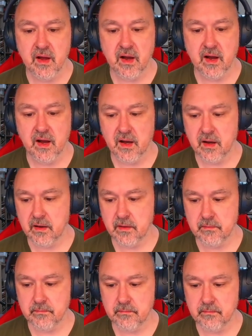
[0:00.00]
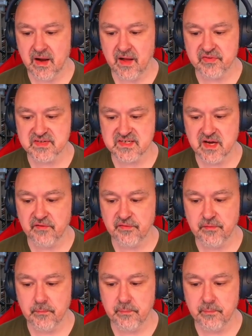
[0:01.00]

other stuff,